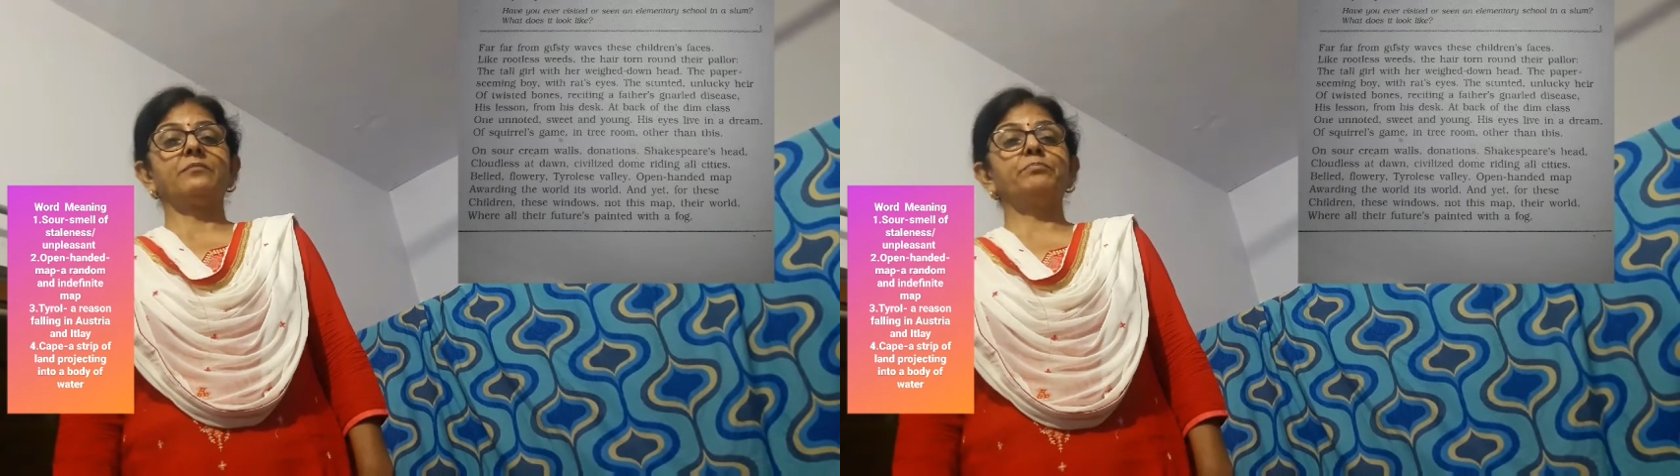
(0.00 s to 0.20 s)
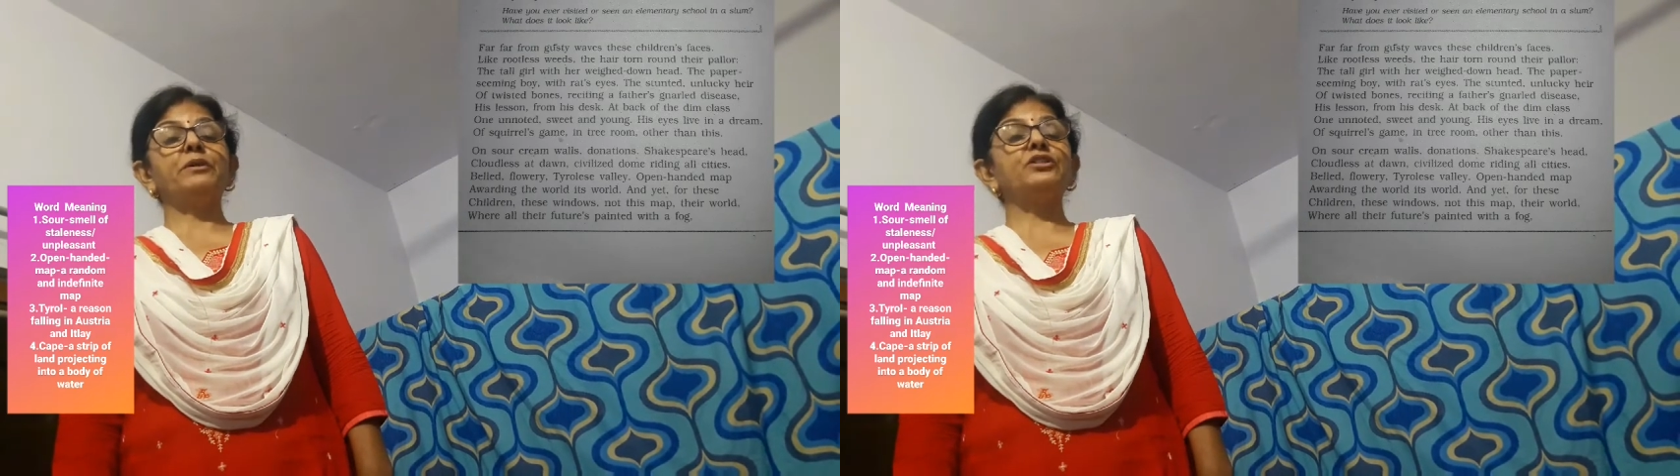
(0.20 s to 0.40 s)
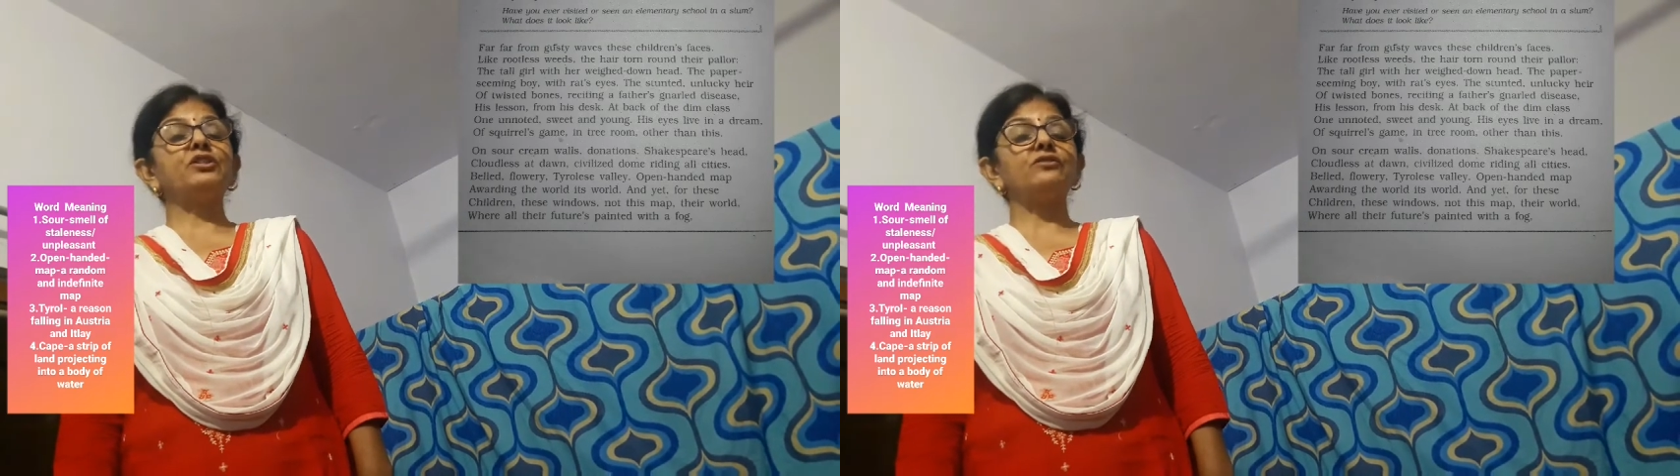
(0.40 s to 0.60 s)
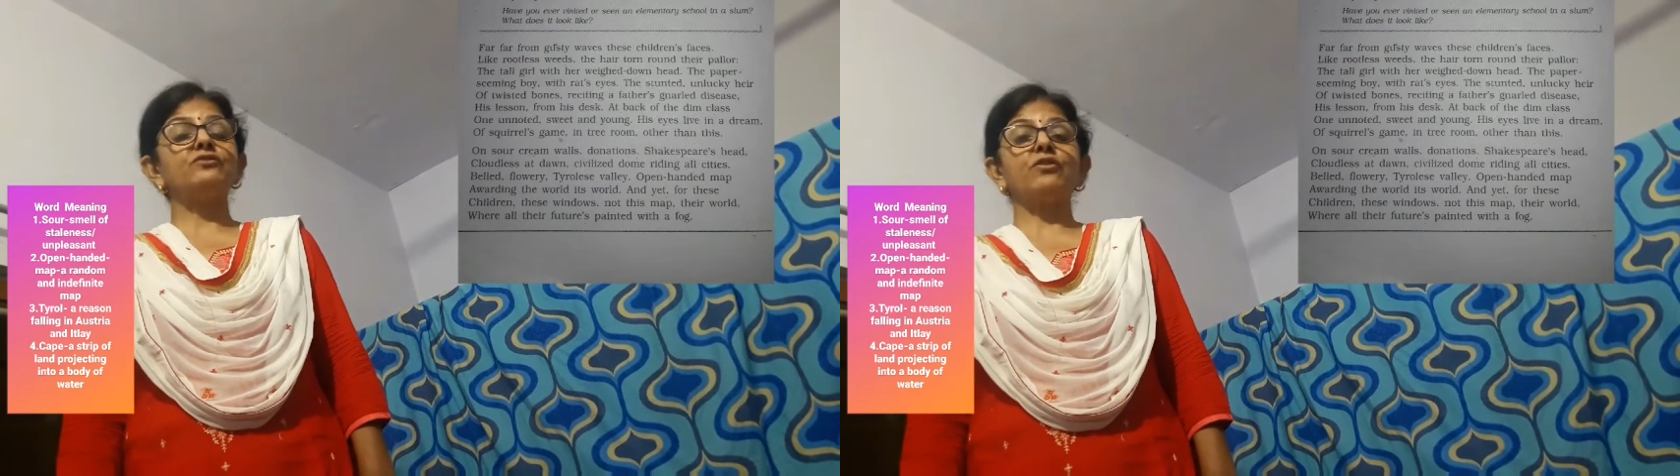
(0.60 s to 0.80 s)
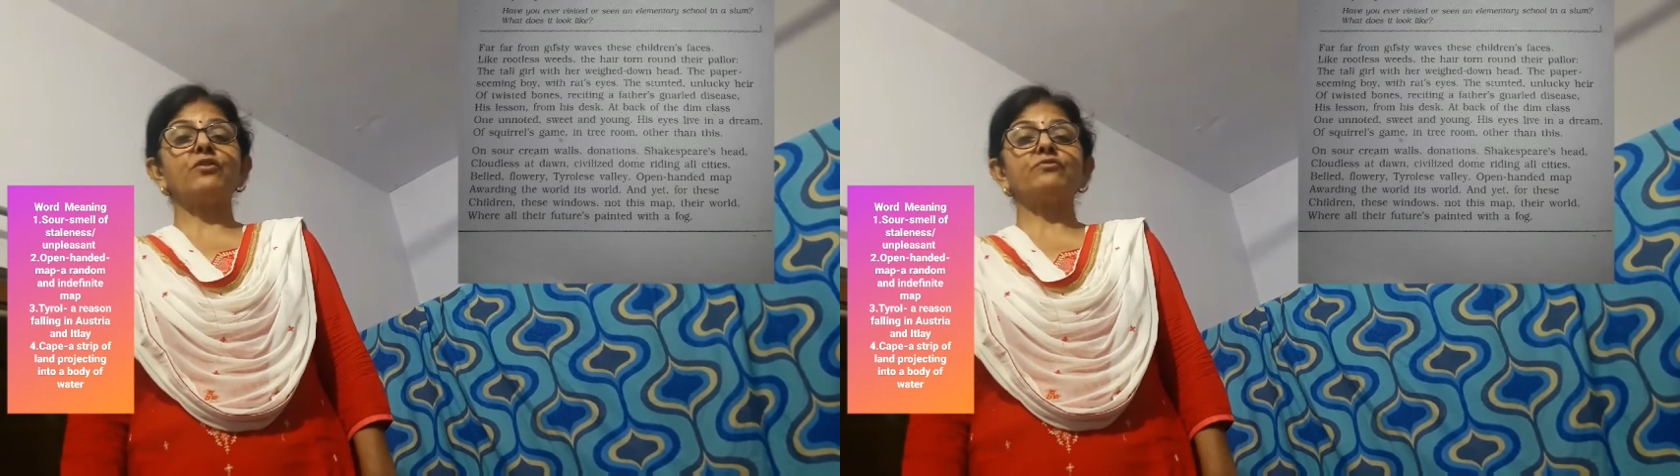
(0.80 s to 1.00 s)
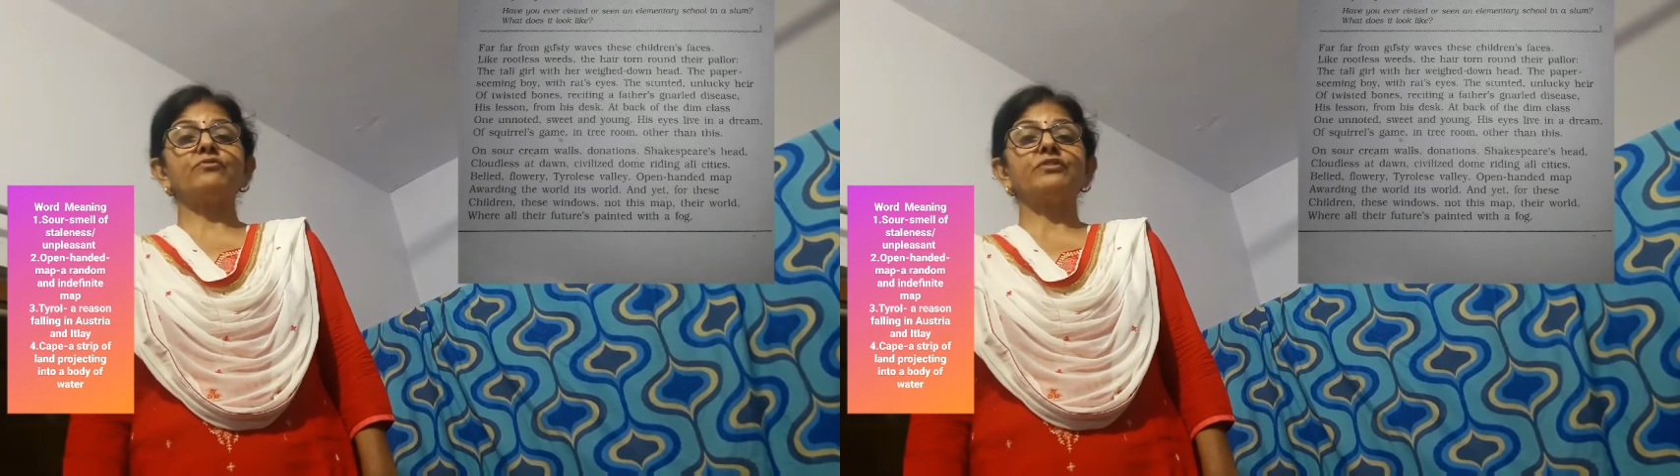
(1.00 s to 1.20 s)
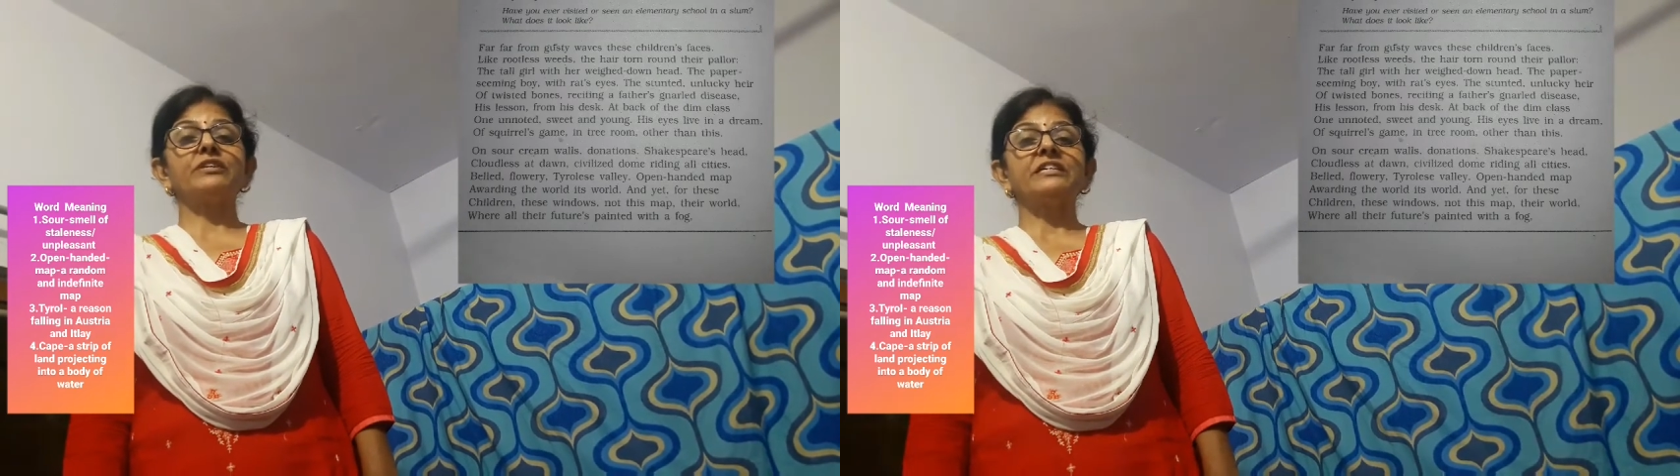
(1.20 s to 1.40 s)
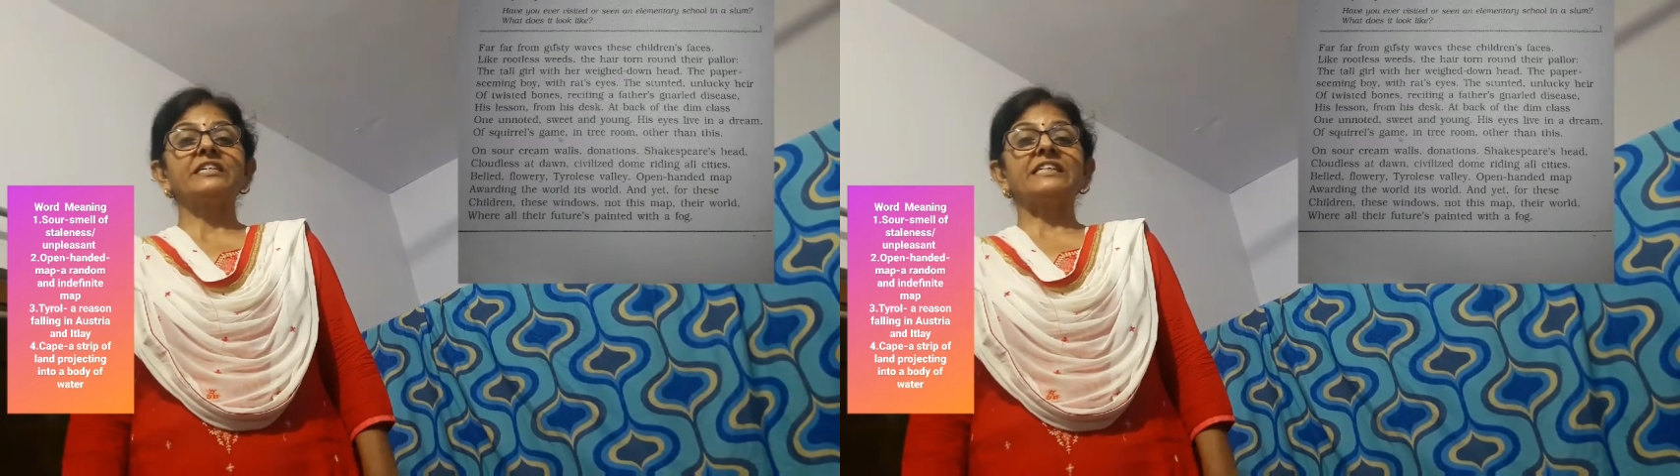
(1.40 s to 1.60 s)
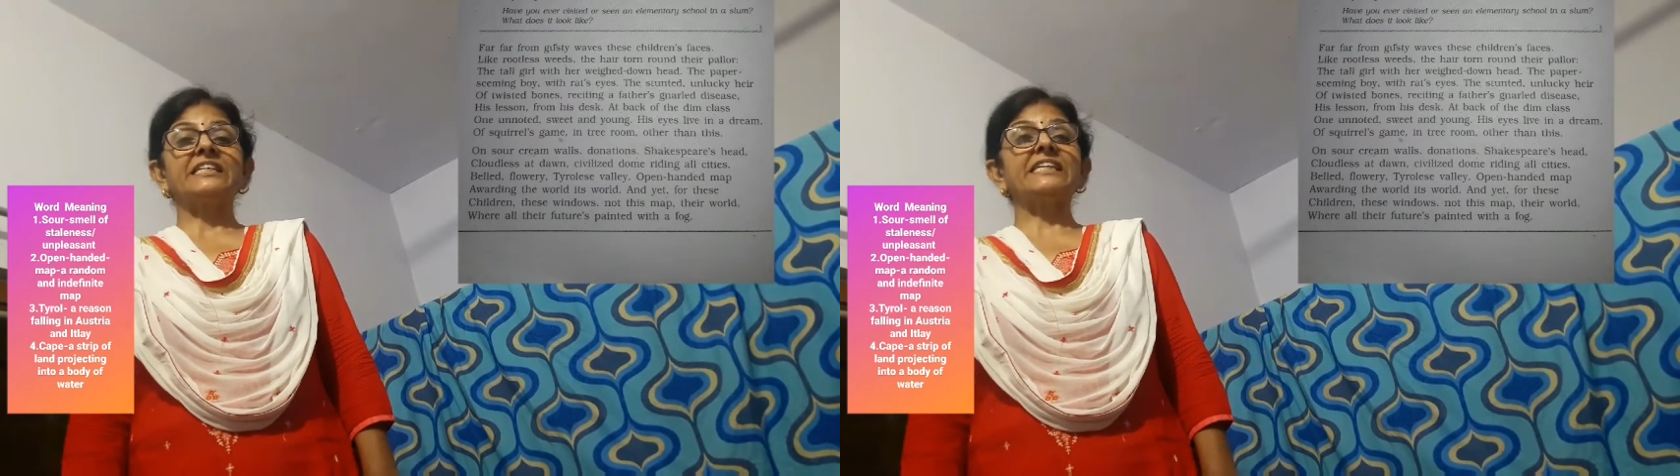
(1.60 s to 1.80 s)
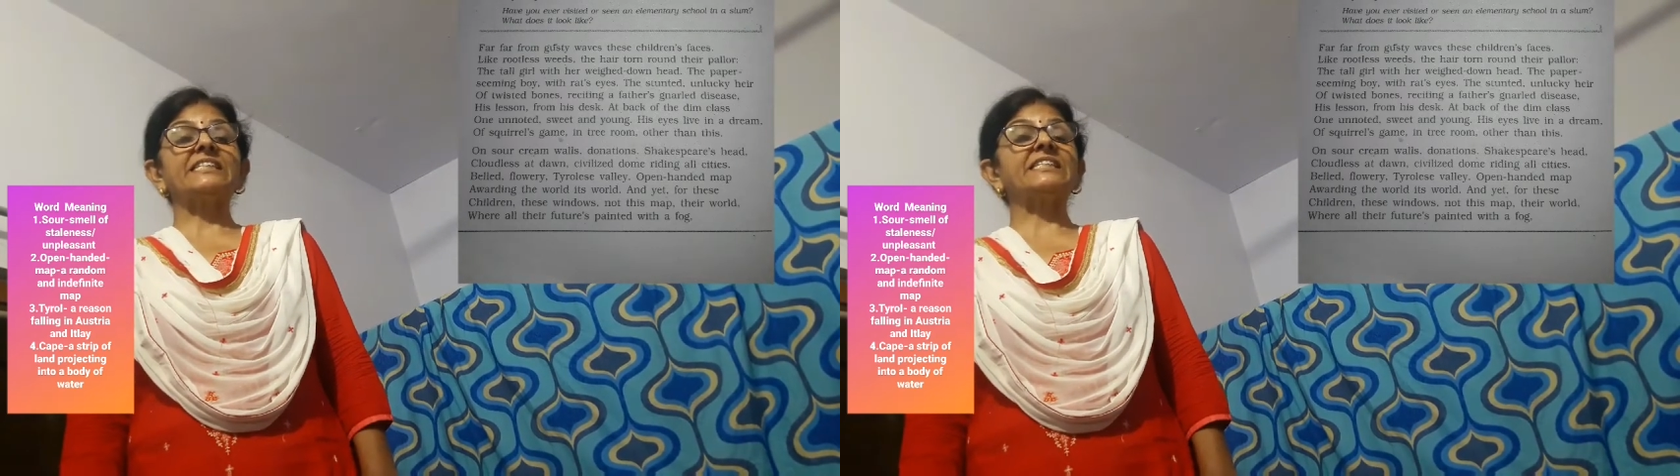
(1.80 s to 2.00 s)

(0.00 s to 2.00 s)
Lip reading: Pictures of great